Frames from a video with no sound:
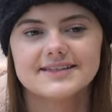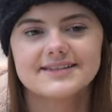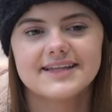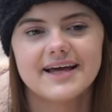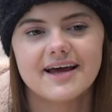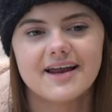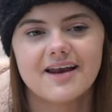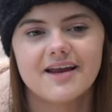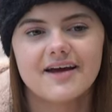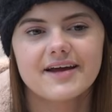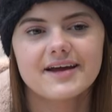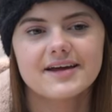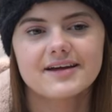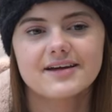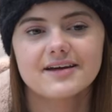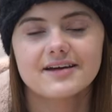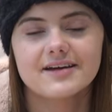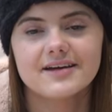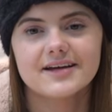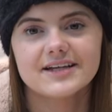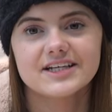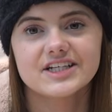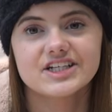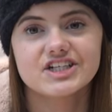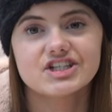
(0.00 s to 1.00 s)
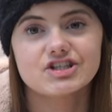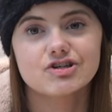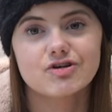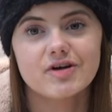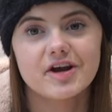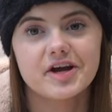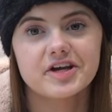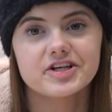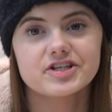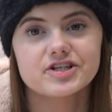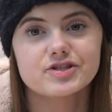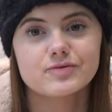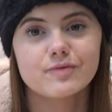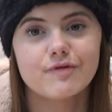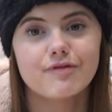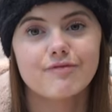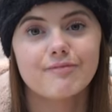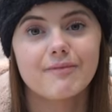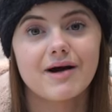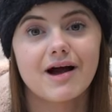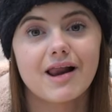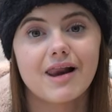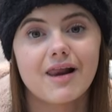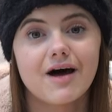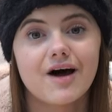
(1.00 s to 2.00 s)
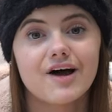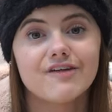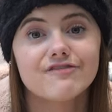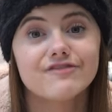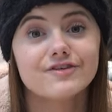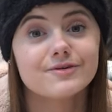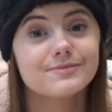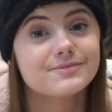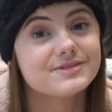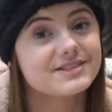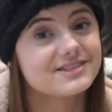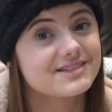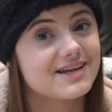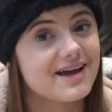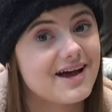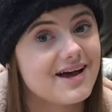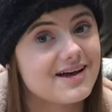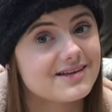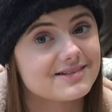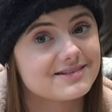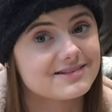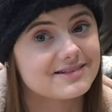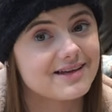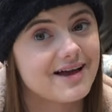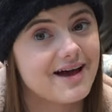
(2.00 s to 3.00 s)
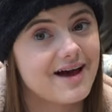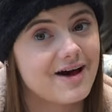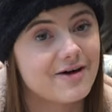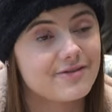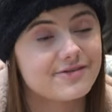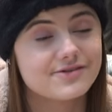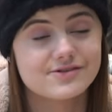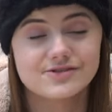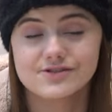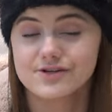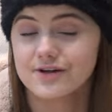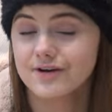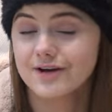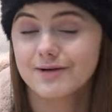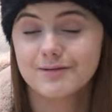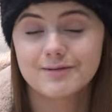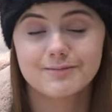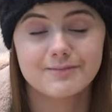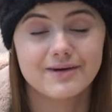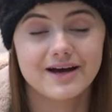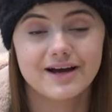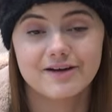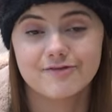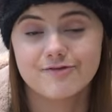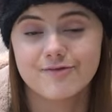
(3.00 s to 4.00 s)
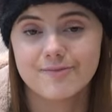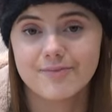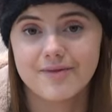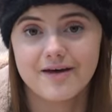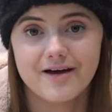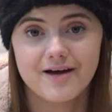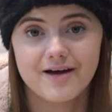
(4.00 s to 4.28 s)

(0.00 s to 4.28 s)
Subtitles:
they're like integrated with my life upstairs now. There's no going back from